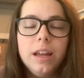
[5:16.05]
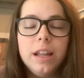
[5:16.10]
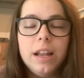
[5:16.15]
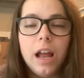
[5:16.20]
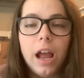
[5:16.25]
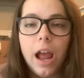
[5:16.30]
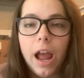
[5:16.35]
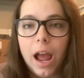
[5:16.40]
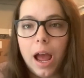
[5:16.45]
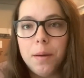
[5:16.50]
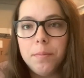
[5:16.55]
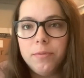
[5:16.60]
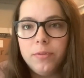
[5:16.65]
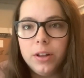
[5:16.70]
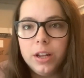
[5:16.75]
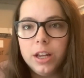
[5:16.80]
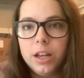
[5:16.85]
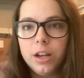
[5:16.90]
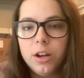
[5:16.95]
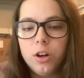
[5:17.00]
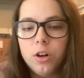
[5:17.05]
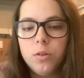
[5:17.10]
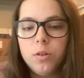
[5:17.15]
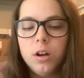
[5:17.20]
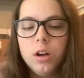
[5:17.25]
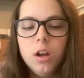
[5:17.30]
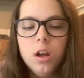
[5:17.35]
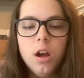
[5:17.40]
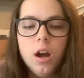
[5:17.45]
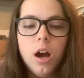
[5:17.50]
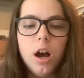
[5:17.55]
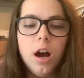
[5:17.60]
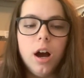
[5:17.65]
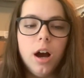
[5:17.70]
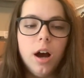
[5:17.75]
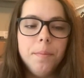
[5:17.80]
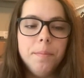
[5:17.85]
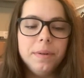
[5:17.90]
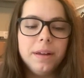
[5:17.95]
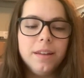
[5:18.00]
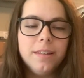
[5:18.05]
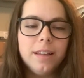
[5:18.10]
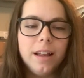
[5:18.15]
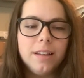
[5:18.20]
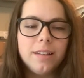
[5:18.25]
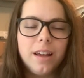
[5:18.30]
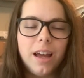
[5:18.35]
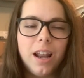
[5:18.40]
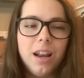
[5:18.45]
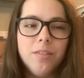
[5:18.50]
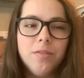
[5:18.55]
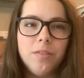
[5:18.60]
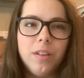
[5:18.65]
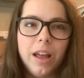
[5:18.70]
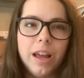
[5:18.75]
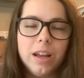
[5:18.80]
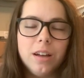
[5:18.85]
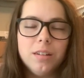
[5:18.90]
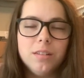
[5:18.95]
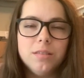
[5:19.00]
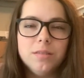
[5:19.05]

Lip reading: an ab video, because that's kind of like